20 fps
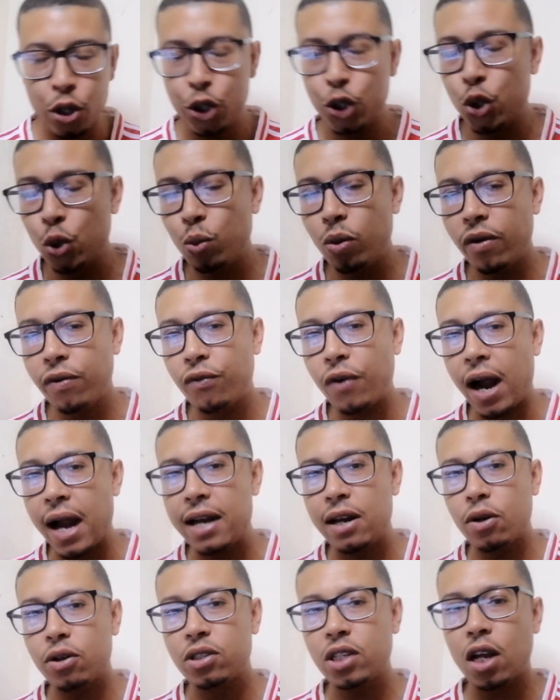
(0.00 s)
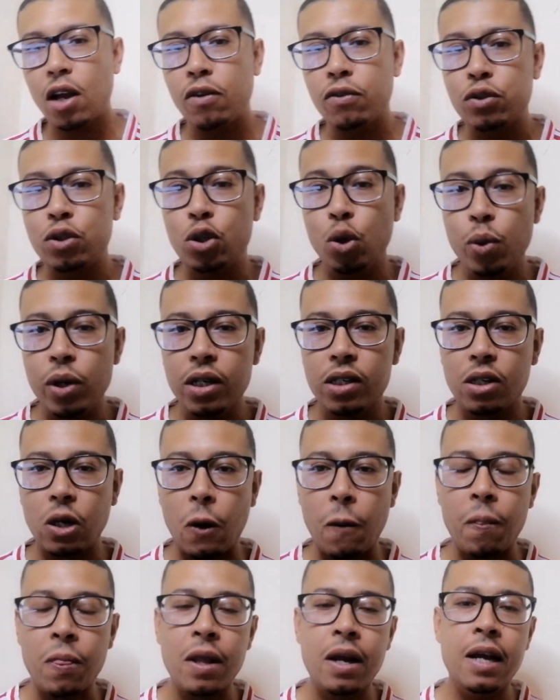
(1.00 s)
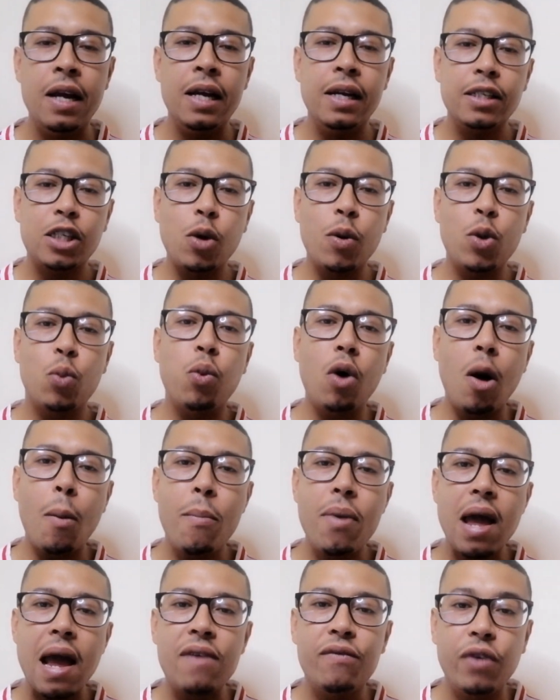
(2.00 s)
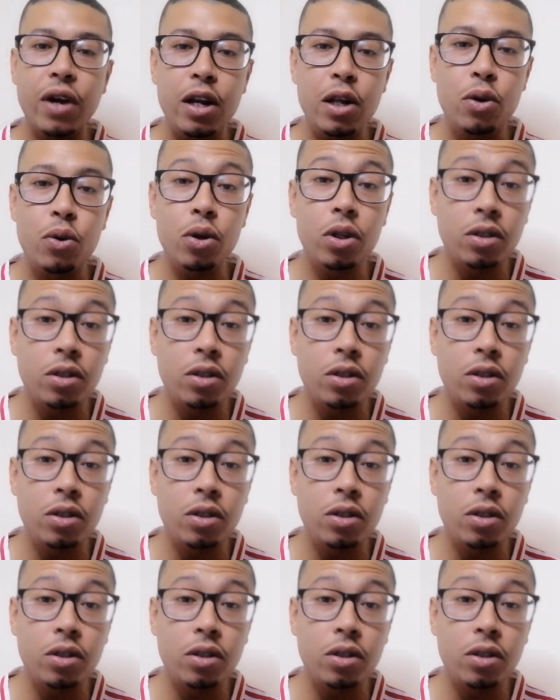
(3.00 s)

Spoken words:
should we find ourselves doing so. So it will be a very